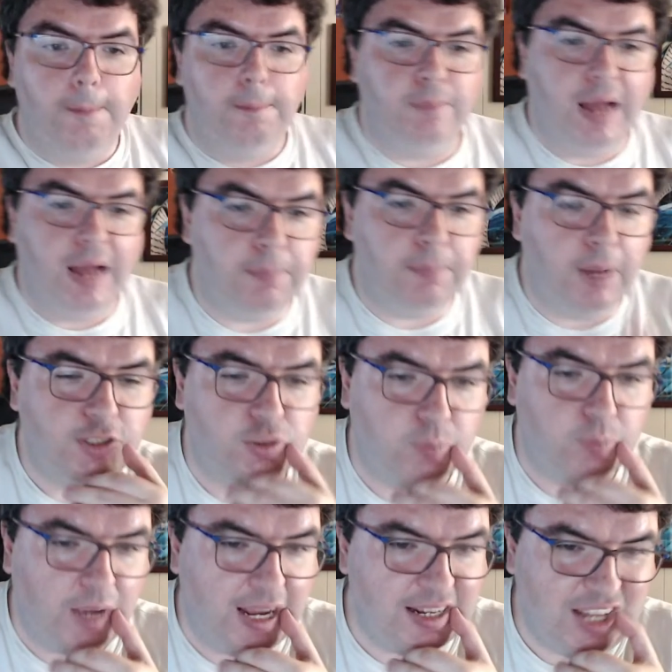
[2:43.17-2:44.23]
My monster,
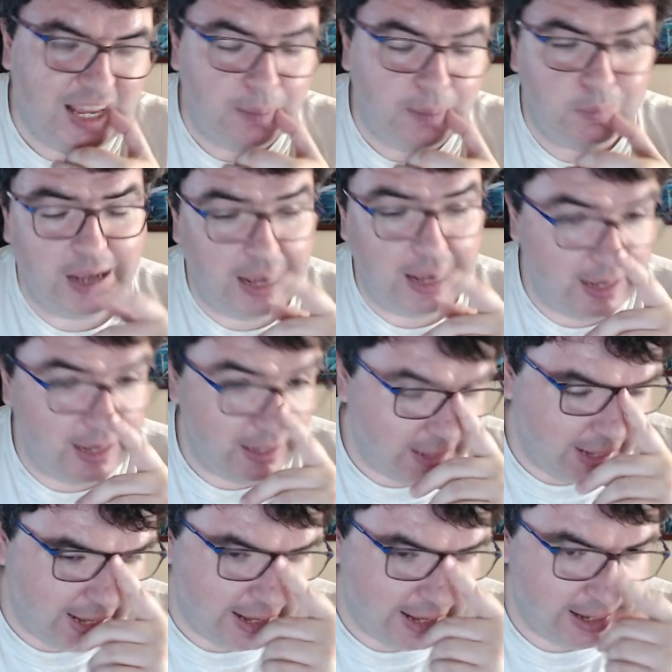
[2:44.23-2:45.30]
my DM
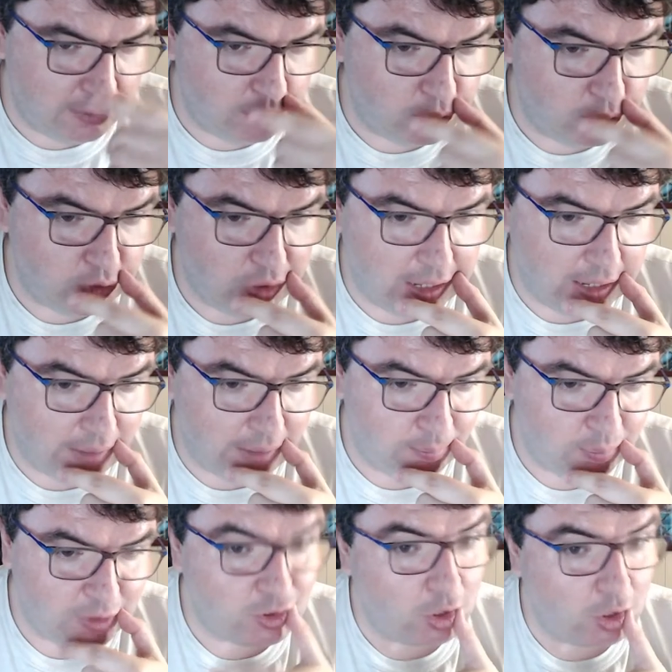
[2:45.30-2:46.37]
guide and um,
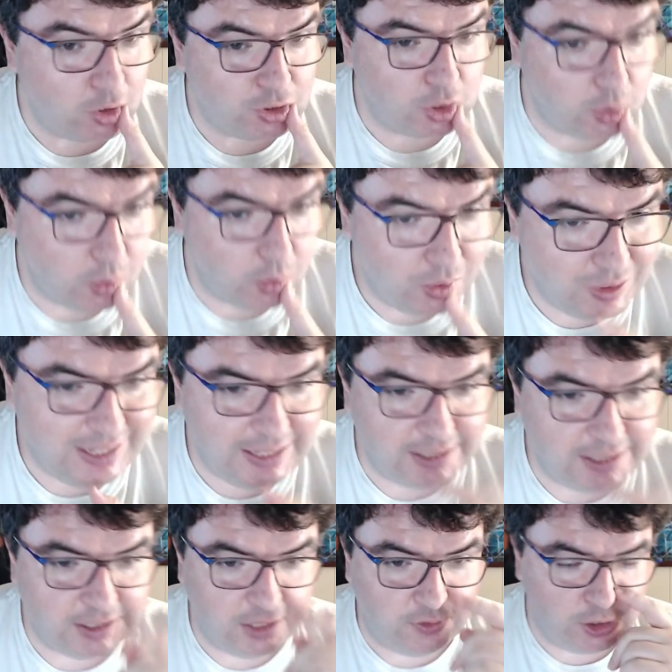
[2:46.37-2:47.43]
is also the
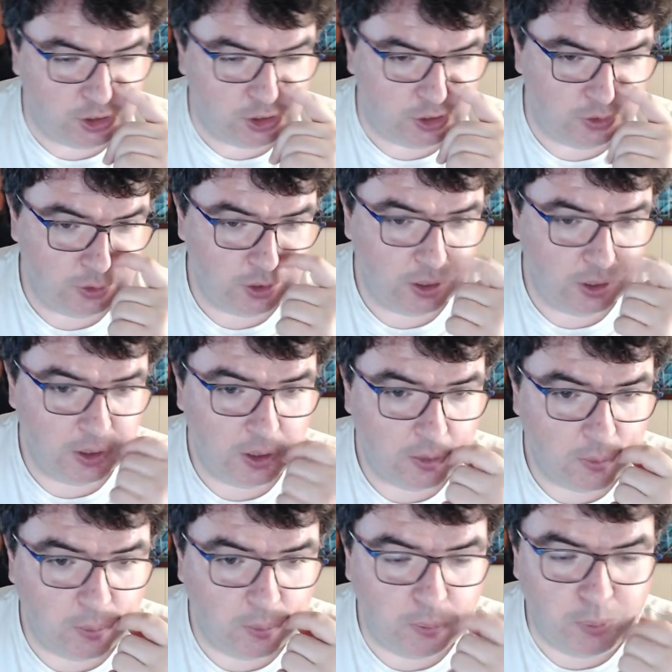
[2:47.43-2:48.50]
Easley version,
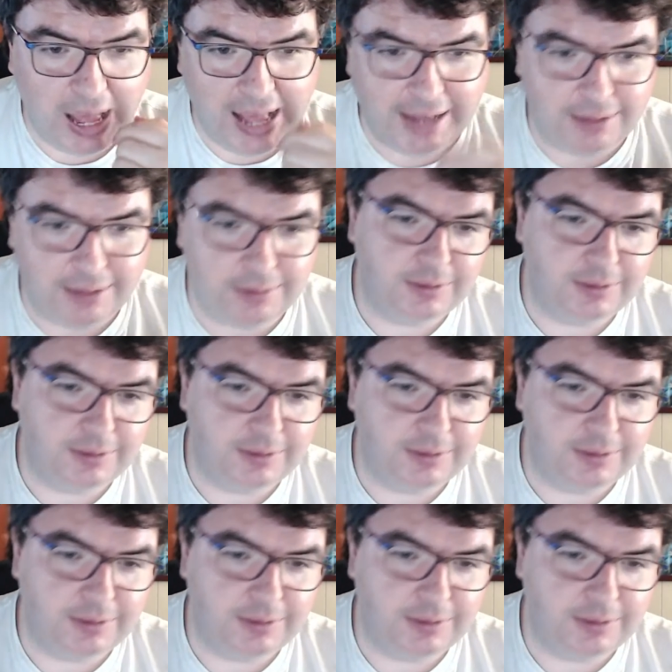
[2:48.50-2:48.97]
but